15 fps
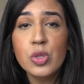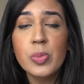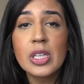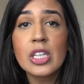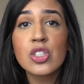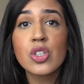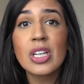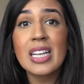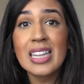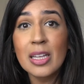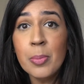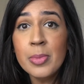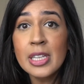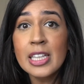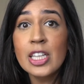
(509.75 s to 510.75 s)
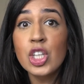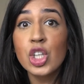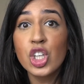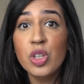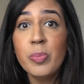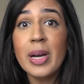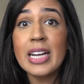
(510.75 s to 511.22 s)
because you're eliminating
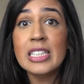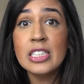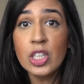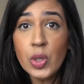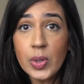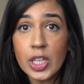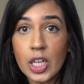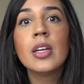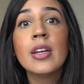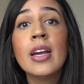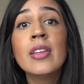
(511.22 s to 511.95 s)
good bacteria.